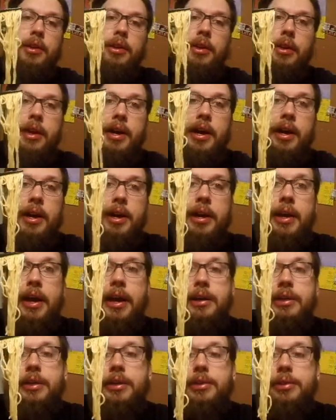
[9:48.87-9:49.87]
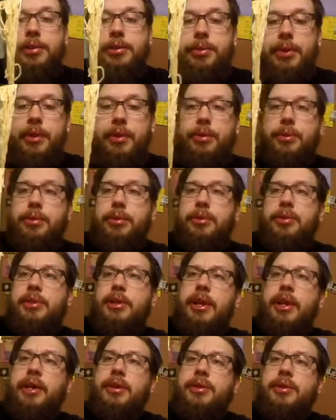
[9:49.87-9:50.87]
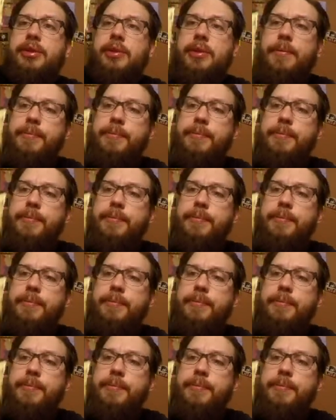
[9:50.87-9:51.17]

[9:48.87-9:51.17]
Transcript: the Hakata straight noodle style,